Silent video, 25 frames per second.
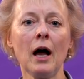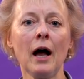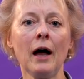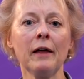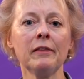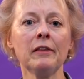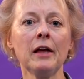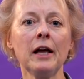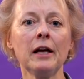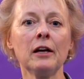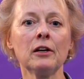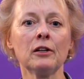
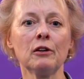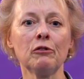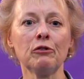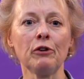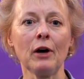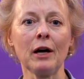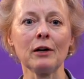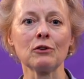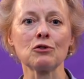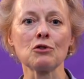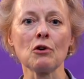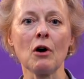and they can
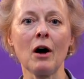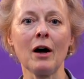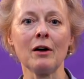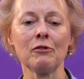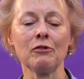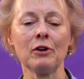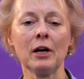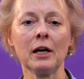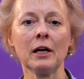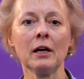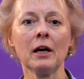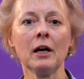affect
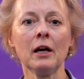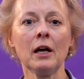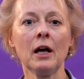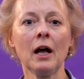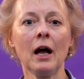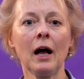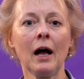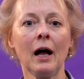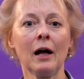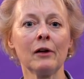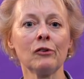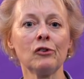driving
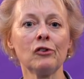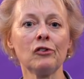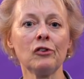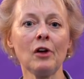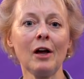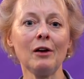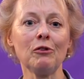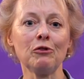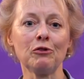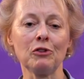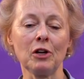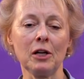and
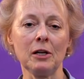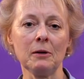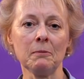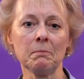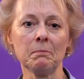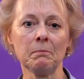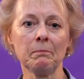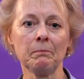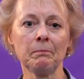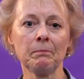safety.